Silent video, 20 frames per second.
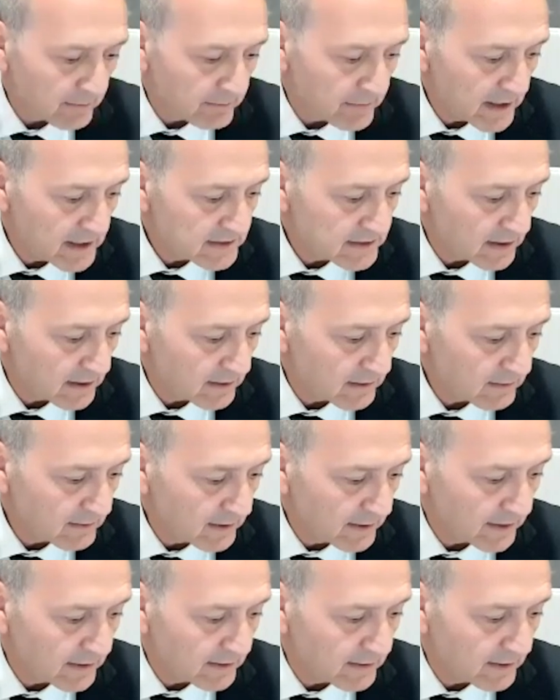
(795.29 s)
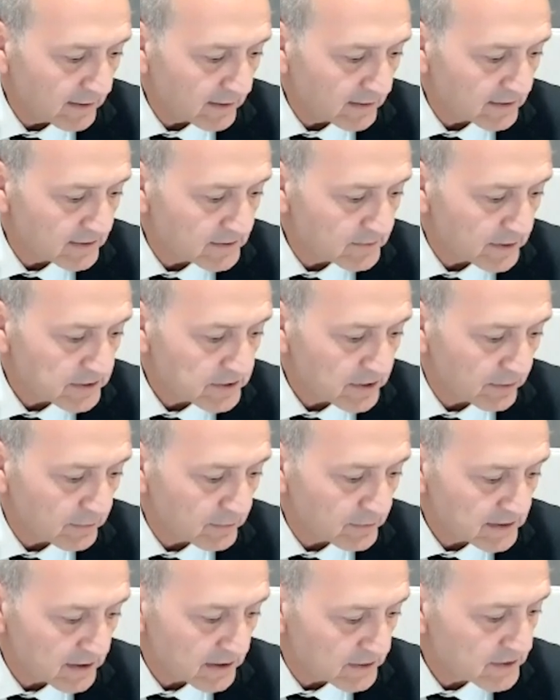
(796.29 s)
amazing, and especially
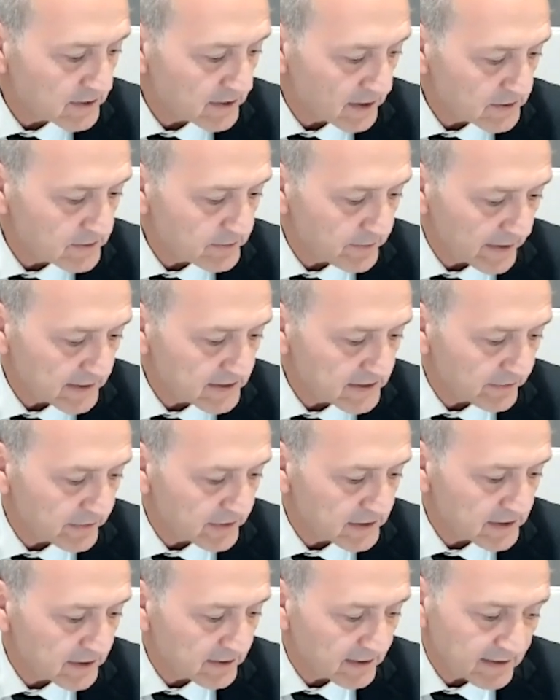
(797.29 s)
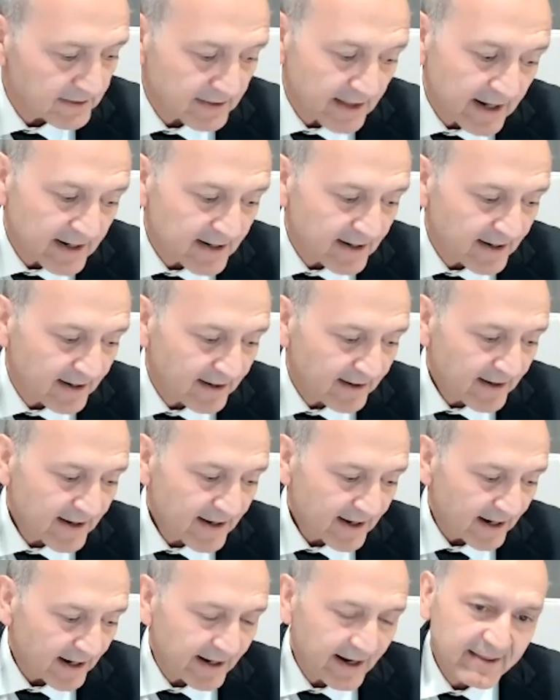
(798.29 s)
with such a specificity. Then,
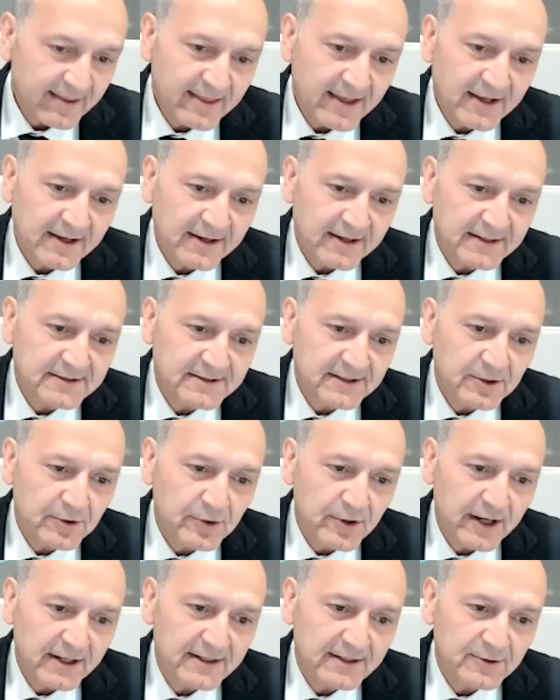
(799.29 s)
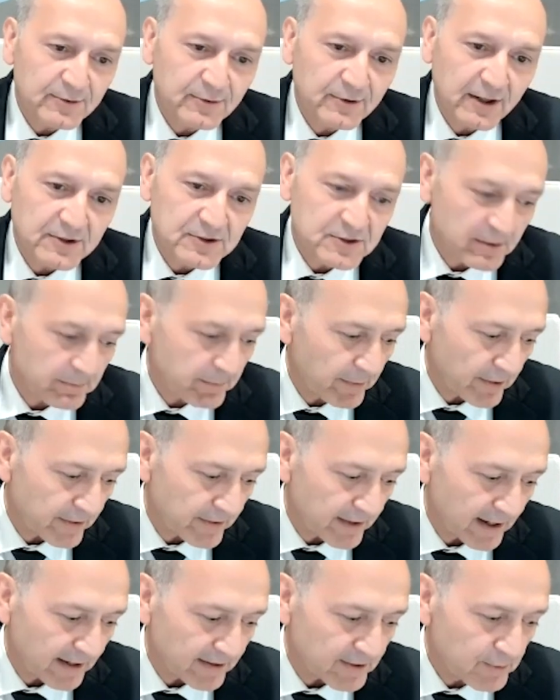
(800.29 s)
and I think Inti already you touched upon
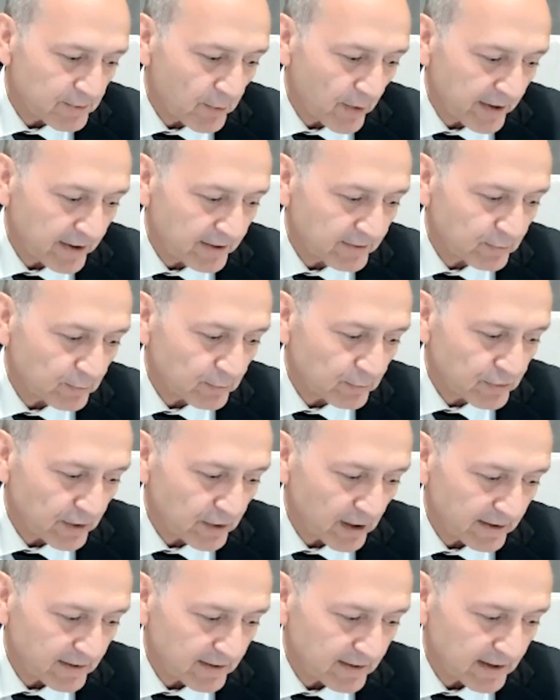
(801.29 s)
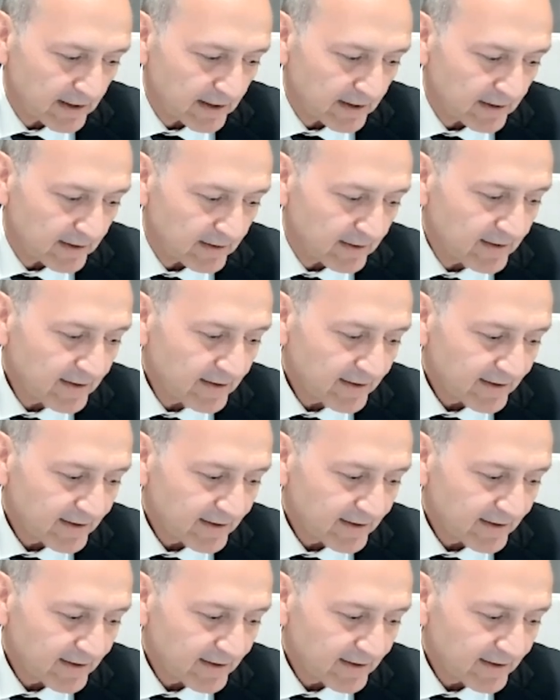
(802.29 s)
that. You wanted to try the